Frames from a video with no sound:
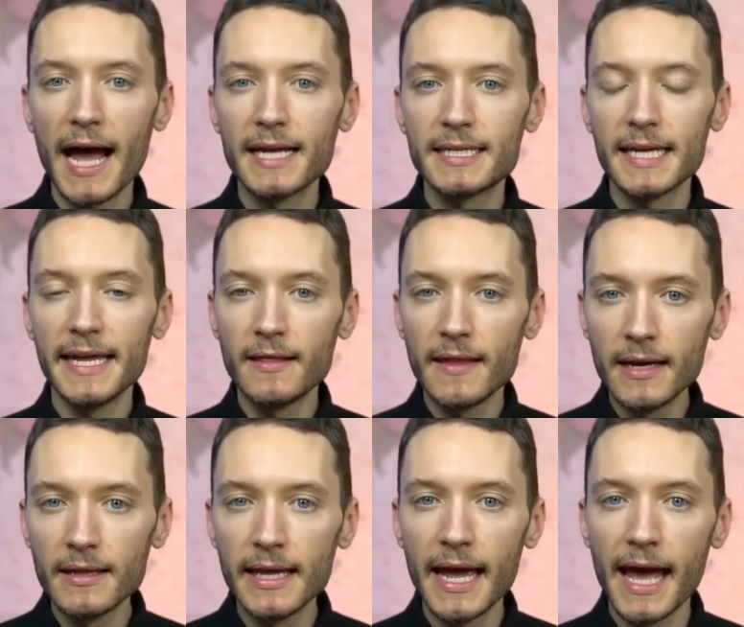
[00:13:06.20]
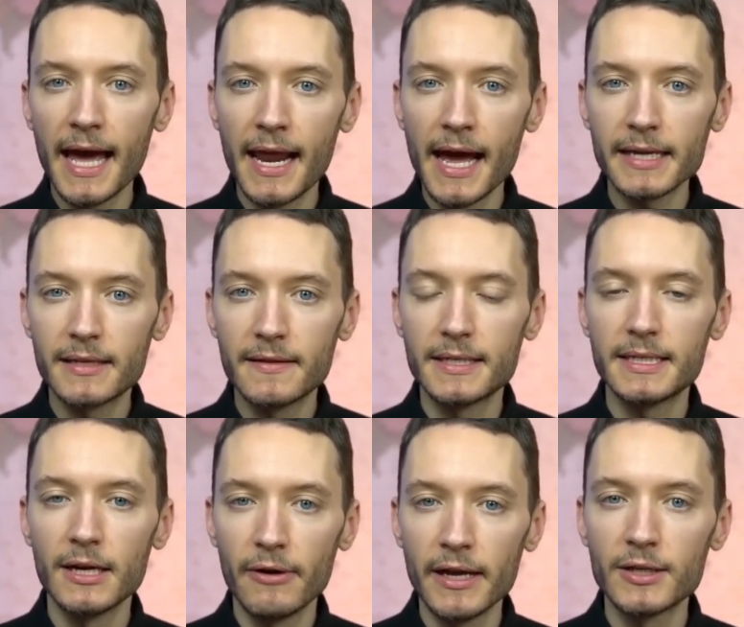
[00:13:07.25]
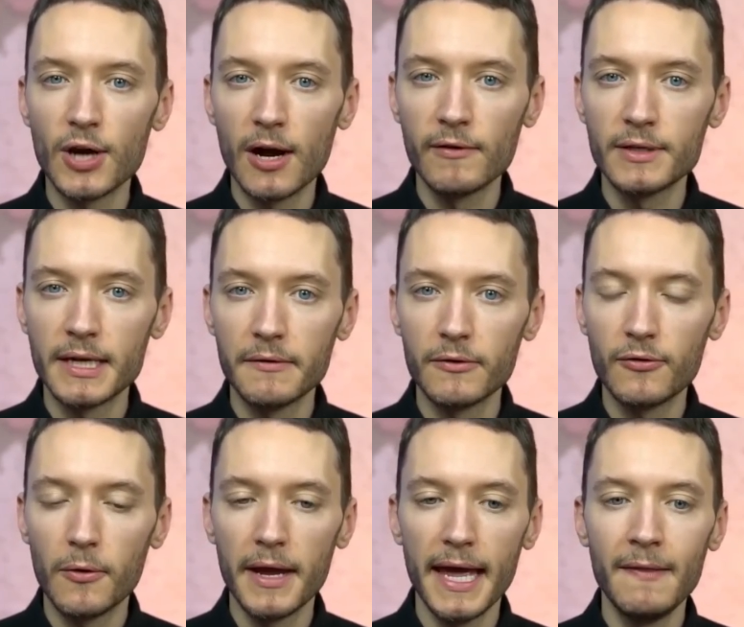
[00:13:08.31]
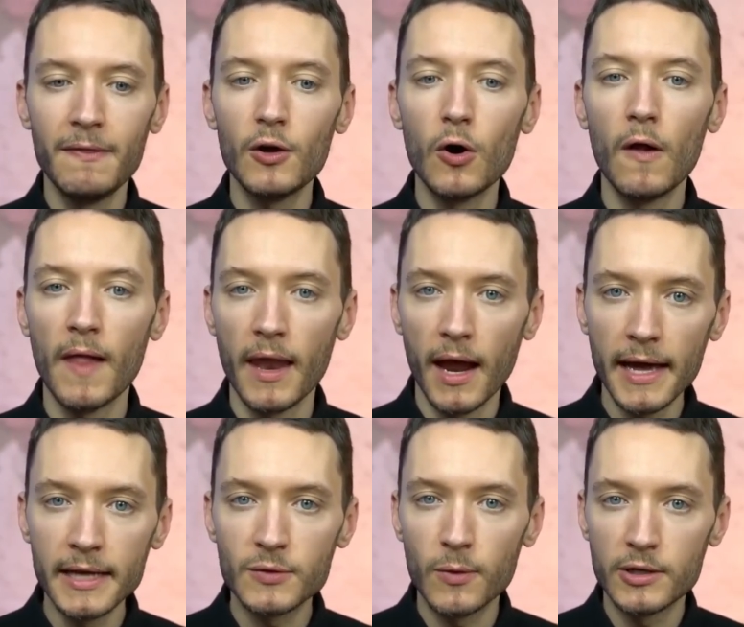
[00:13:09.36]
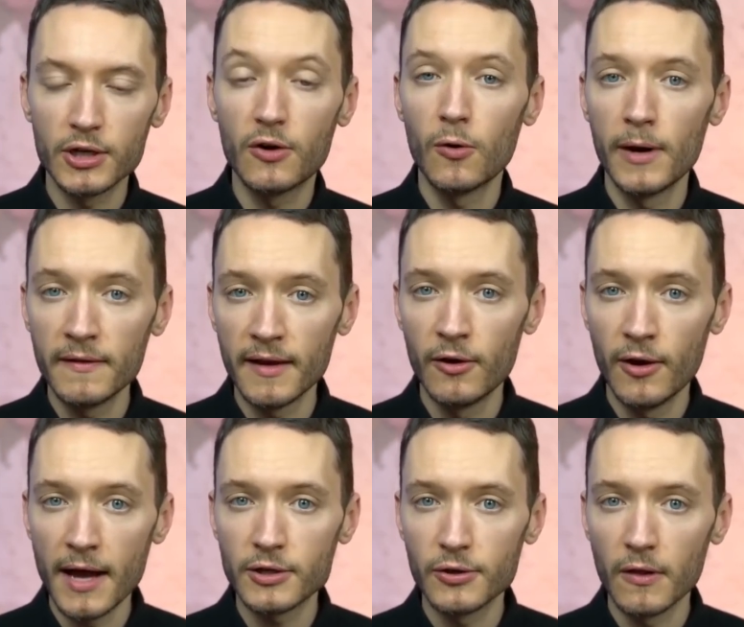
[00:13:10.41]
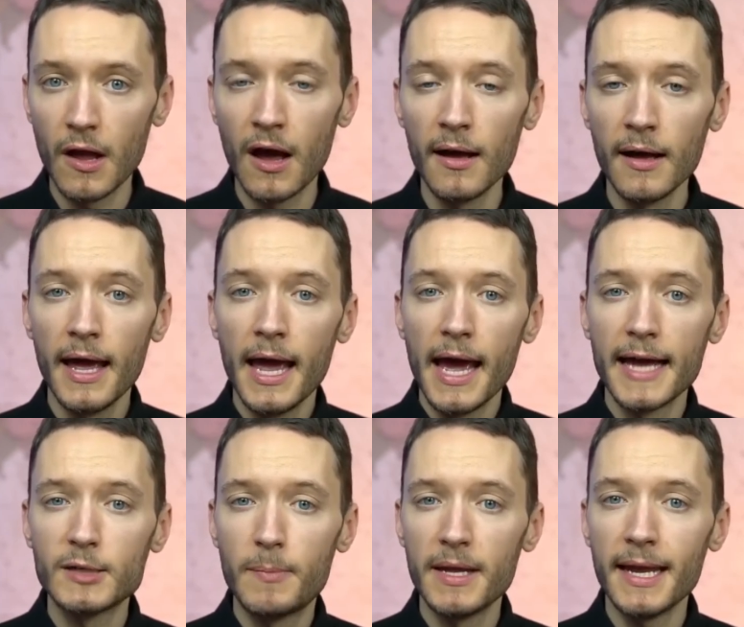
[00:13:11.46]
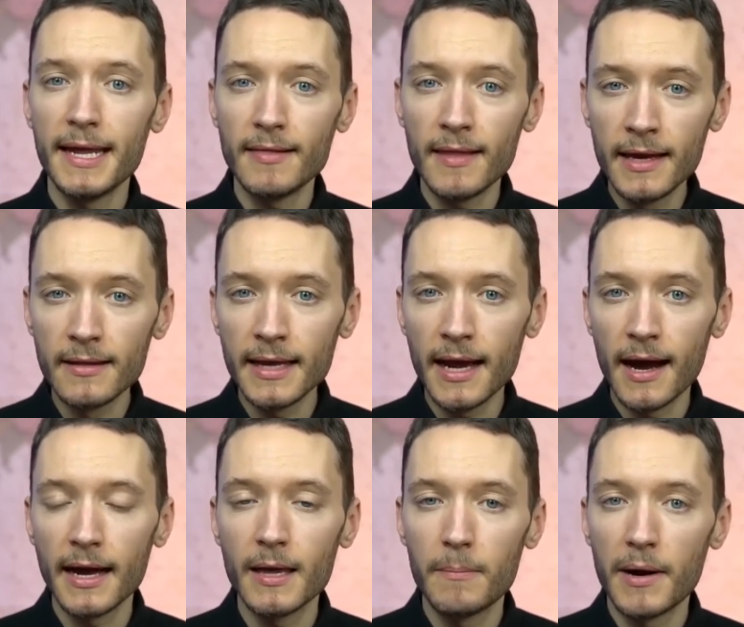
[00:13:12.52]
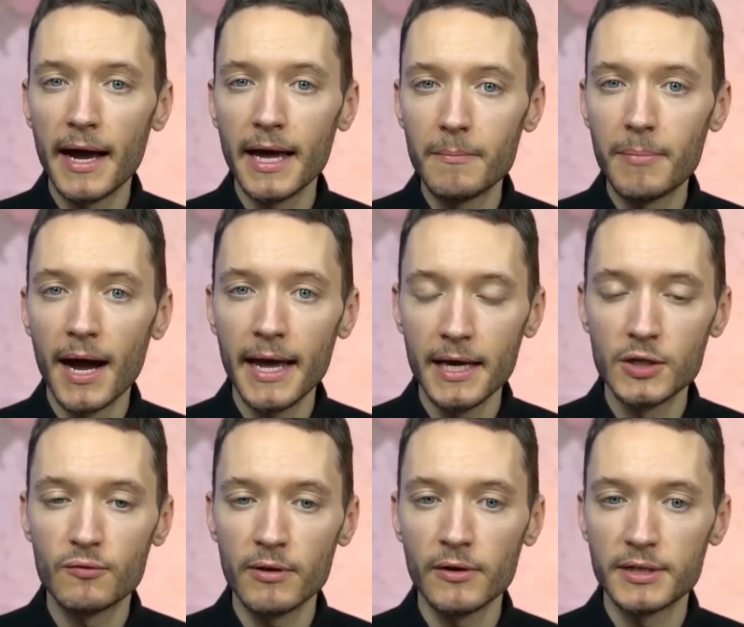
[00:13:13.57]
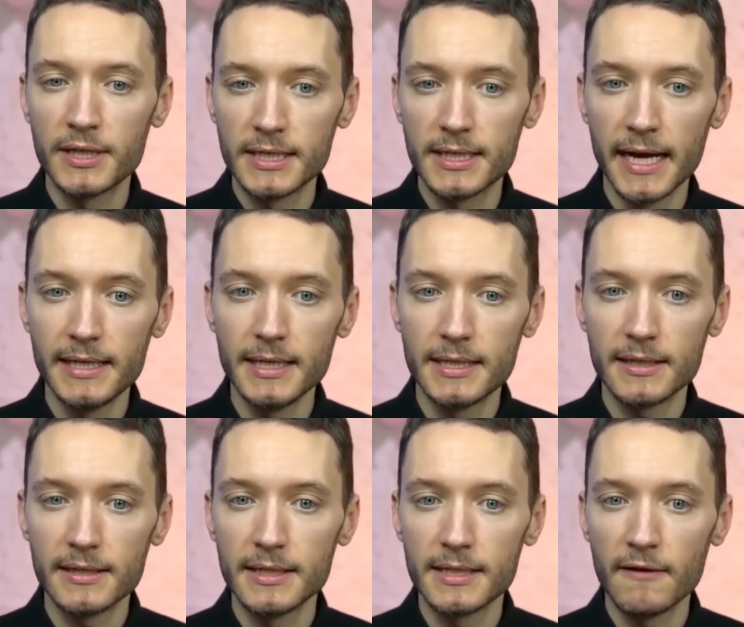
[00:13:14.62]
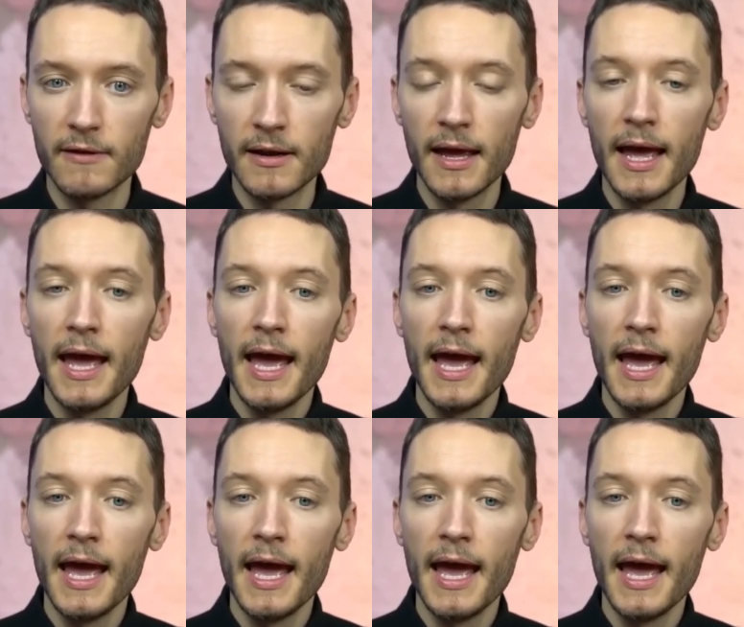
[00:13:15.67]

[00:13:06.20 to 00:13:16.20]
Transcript: has illegally annexed the Syrian sovereign territory in the Golan Heights, which, according to international law, has been illegally occupied by Israel since 1967.